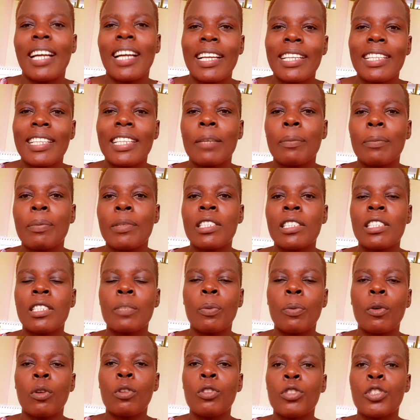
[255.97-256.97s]
guiding
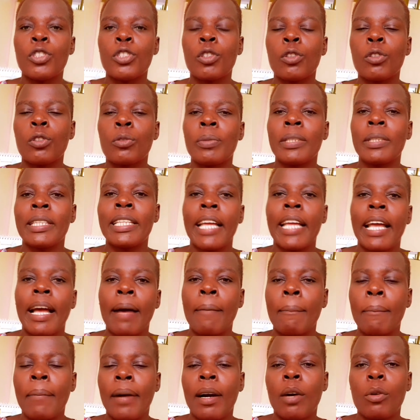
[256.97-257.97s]
principle should be the
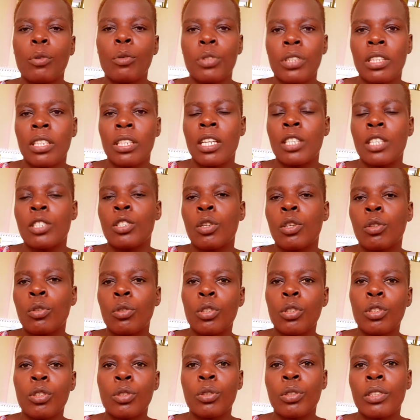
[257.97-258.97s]
amount that you're
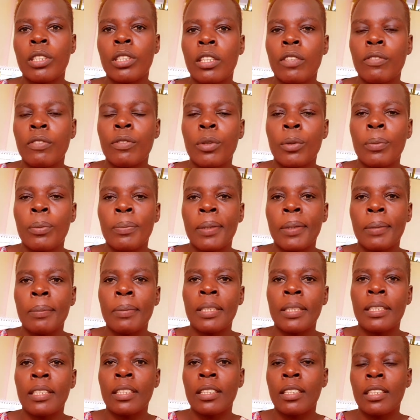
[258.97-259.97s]
going to give your
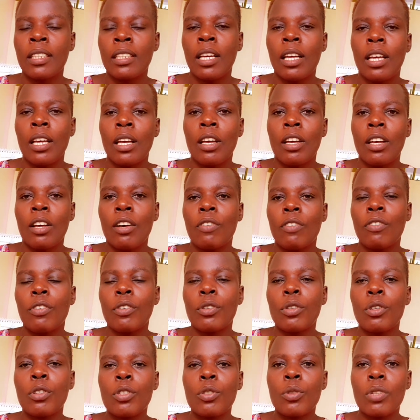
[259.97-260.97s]
baby. For
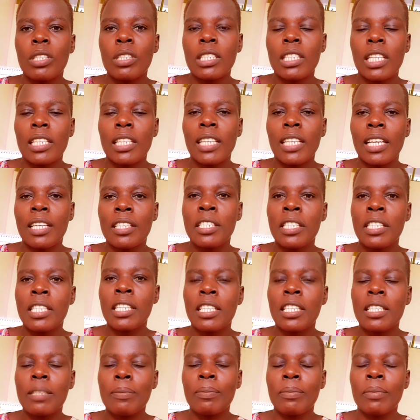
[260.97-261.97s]
those ones that are
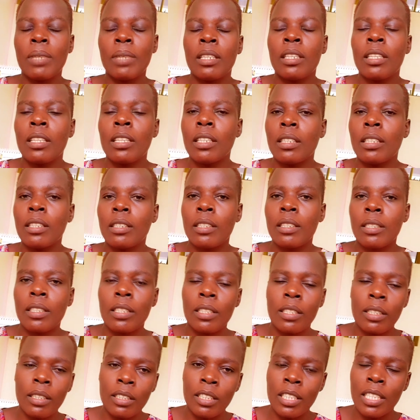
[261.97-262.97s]

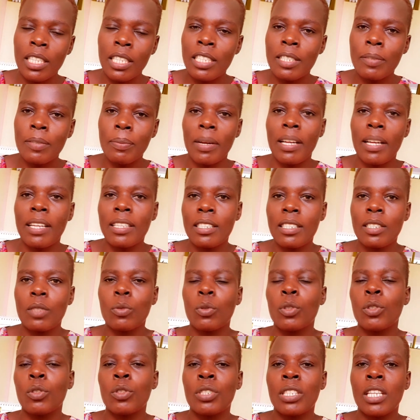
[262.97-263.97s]
6 months,
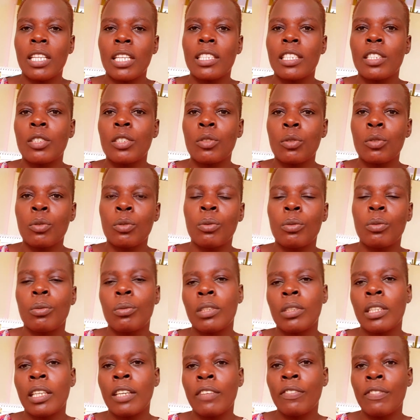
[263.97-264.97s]
when you're starting
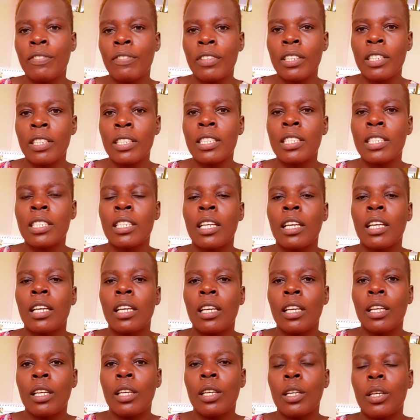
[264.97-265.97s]
to give feeds,
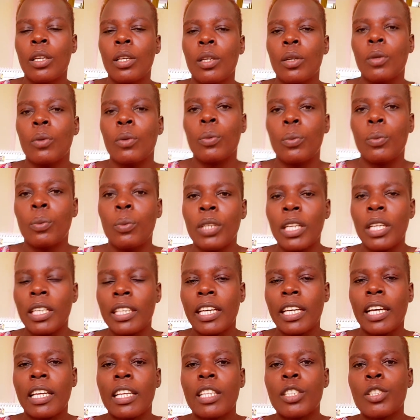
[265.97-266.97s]
we
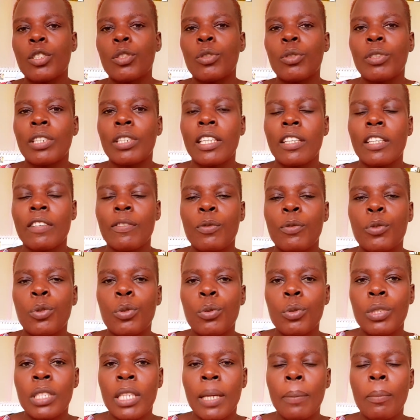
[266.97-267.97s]
encourage you to give
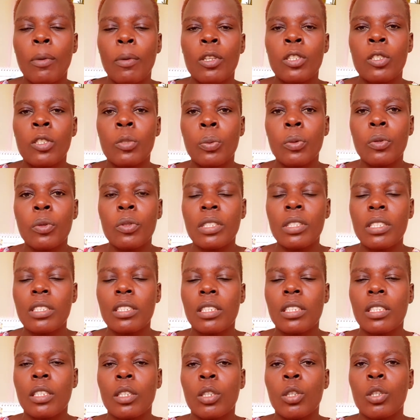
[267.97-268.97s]
2 tablespoons
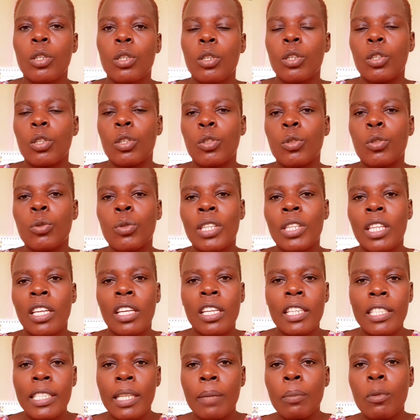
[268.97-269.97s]
to
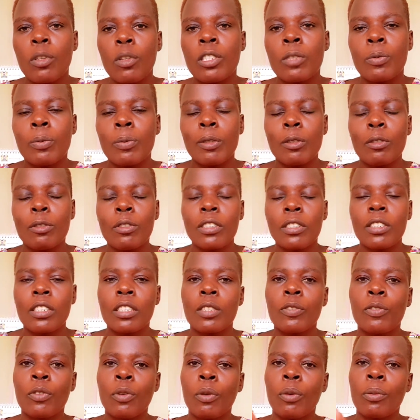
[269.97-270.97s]
3 tablespoons
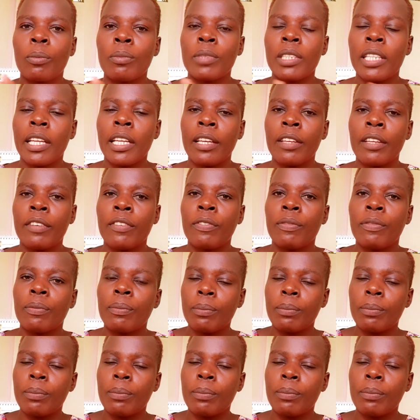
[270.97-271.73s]
from the